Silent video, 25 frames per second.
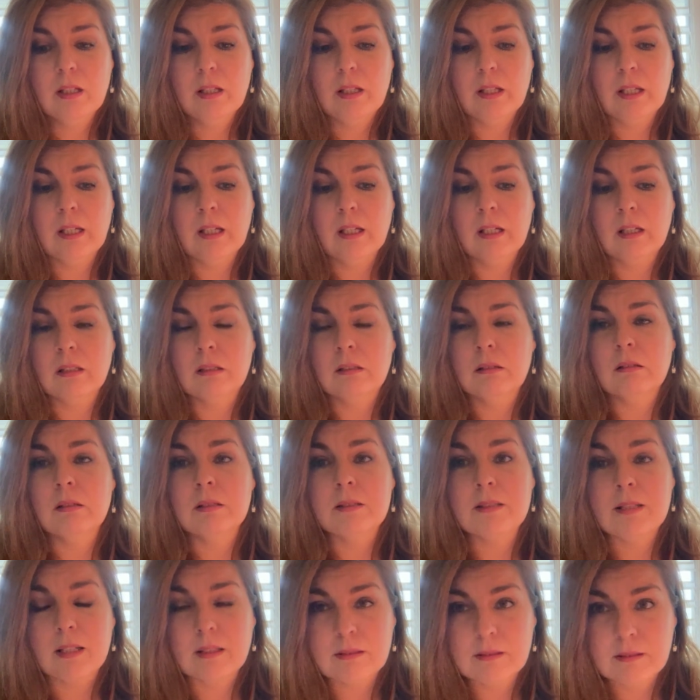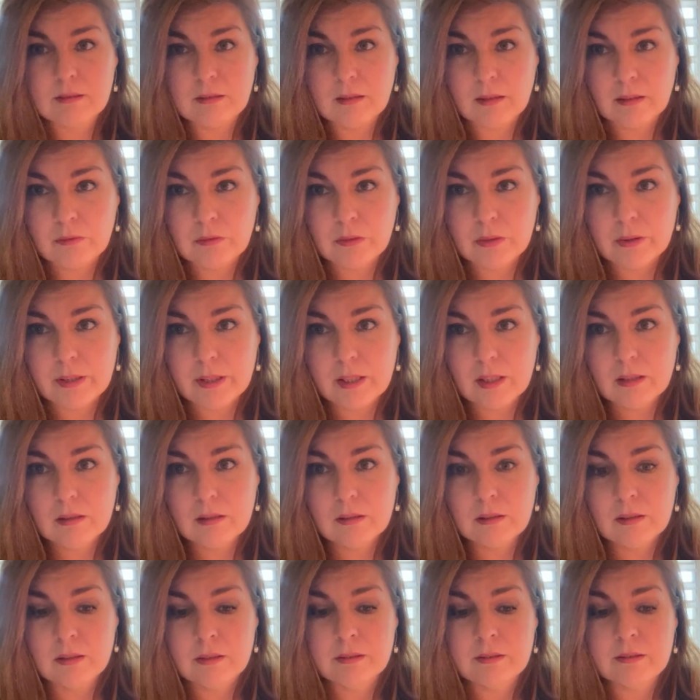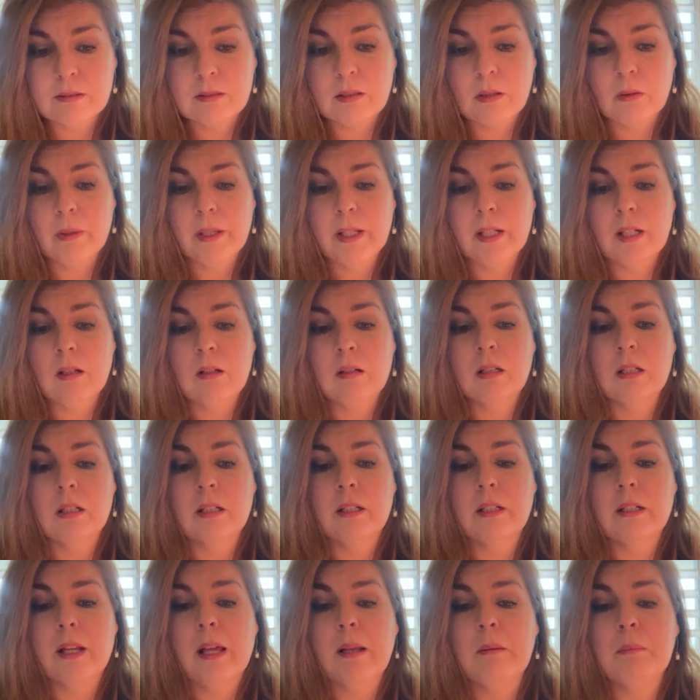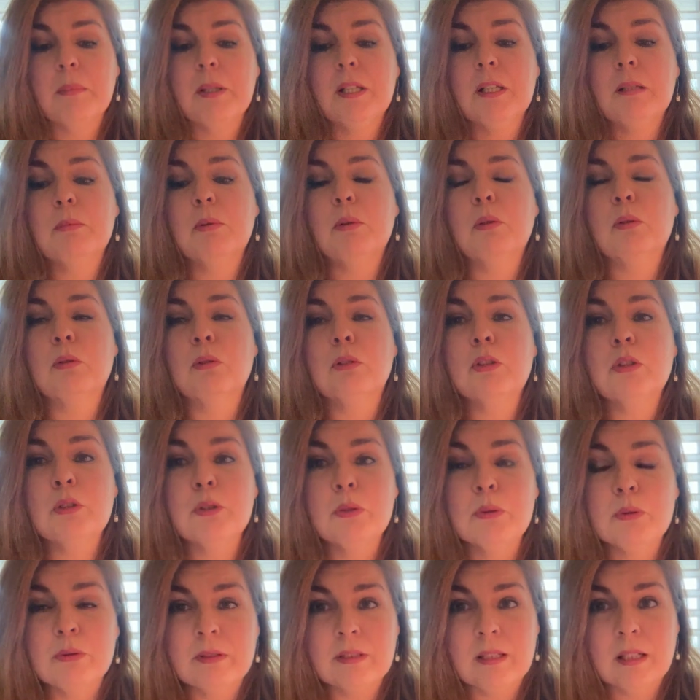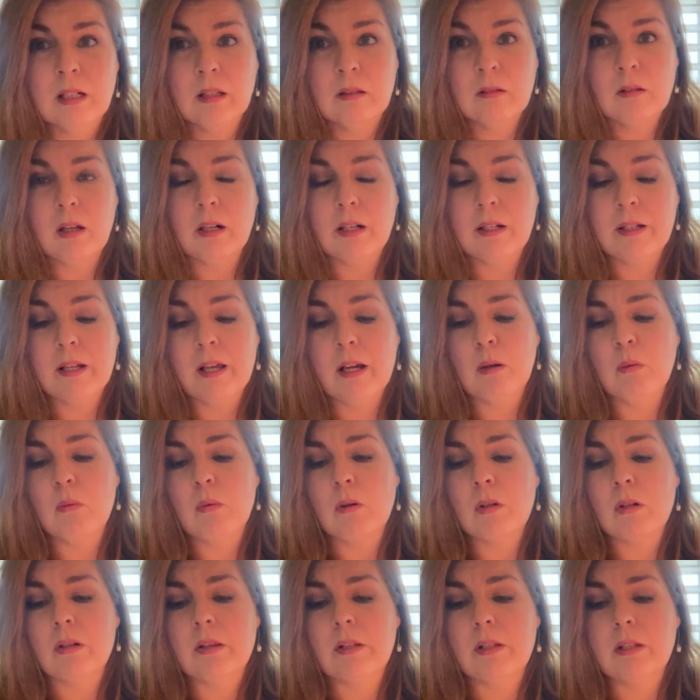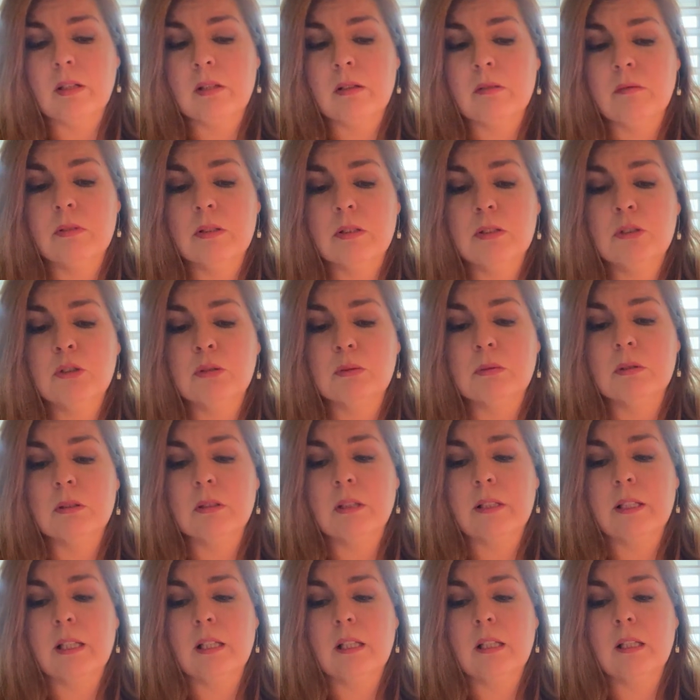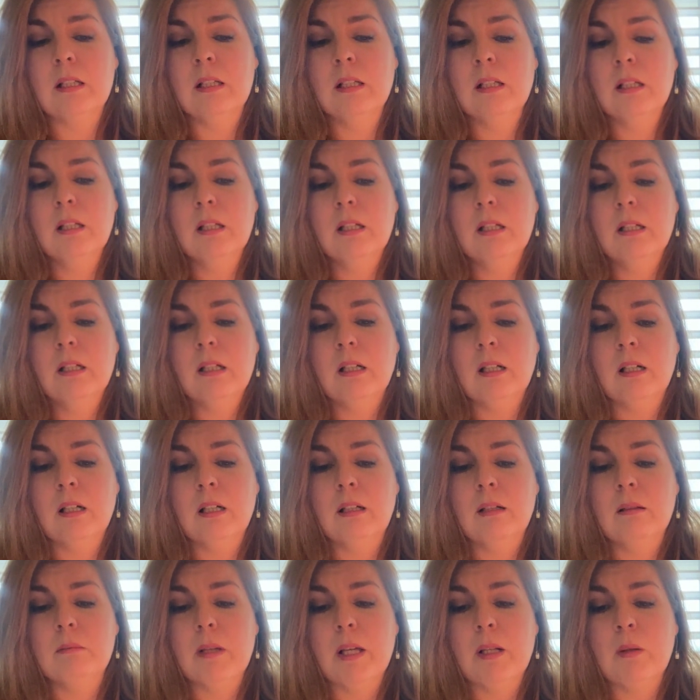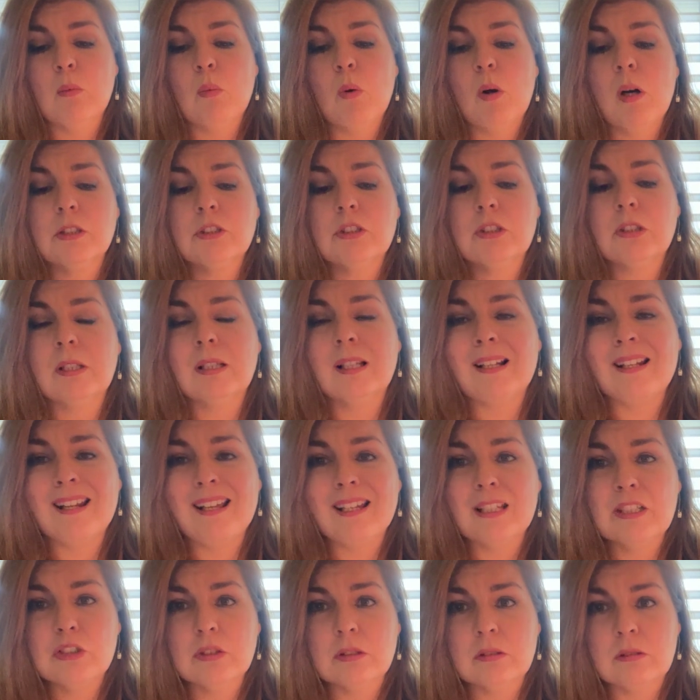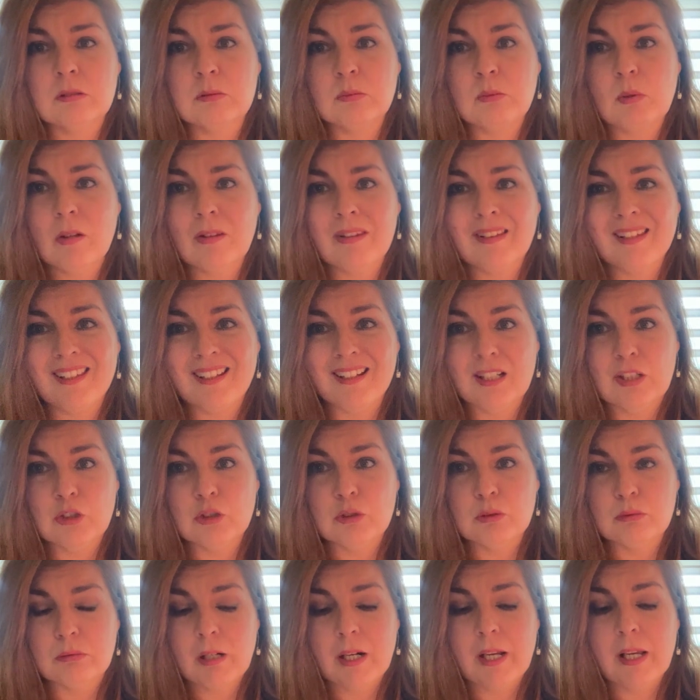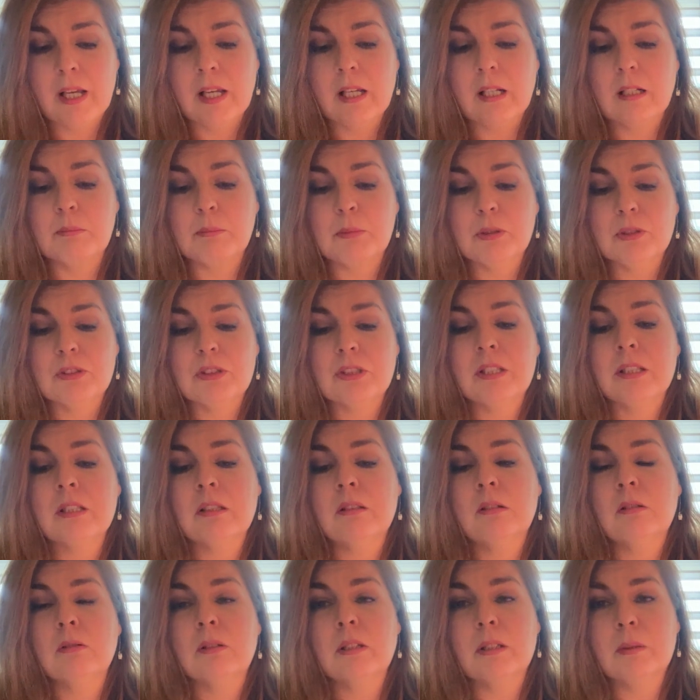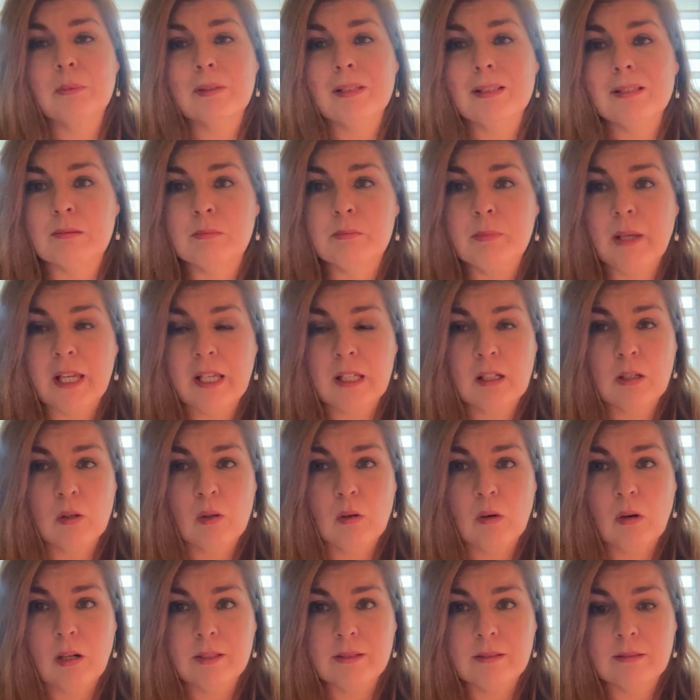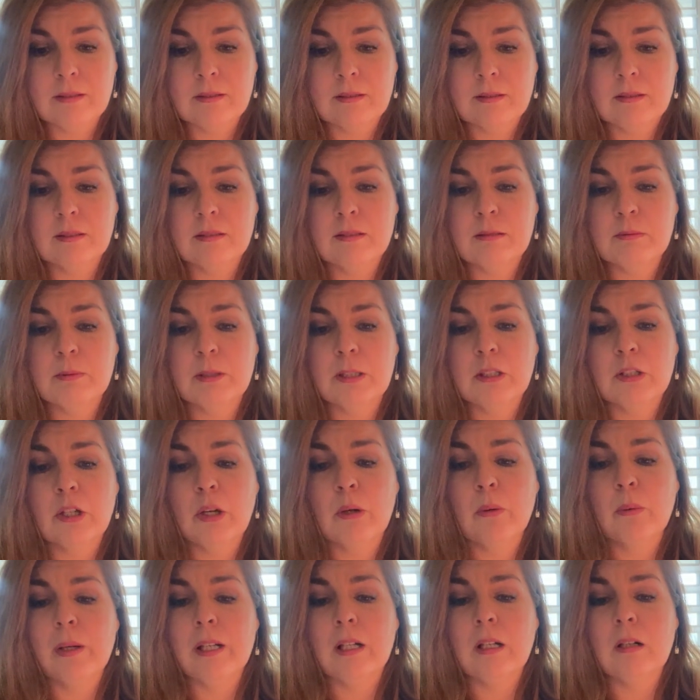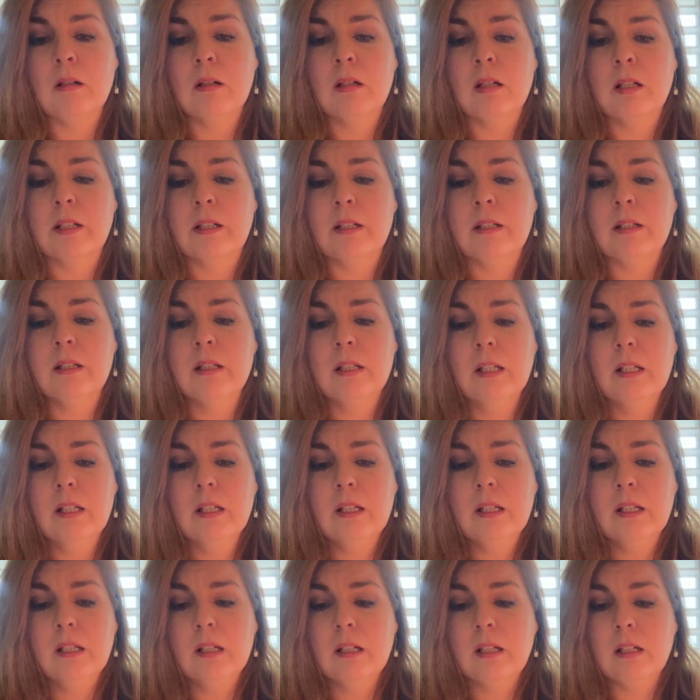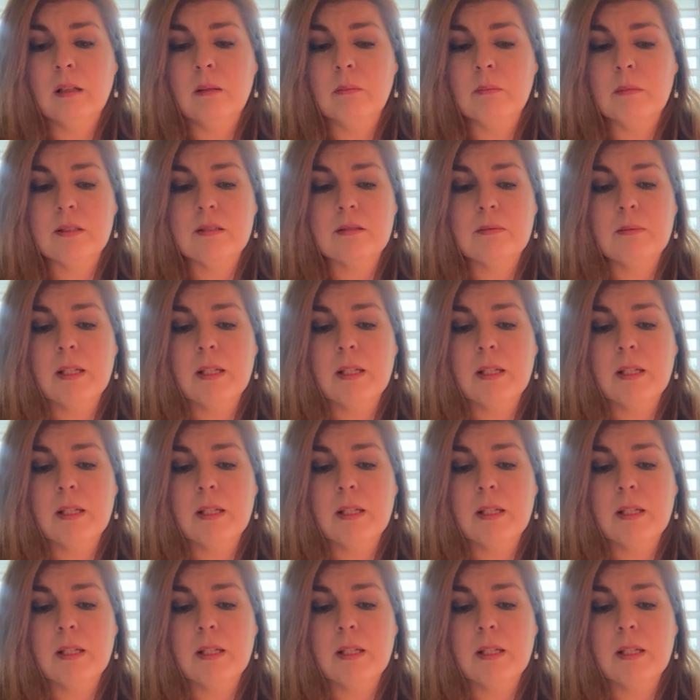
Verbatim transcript: and the debt slavery that is going on and people losing a lot of net worth individually um, and watching the nation's wealth getting drained, particularly with this banking crisis that's been going on um, that's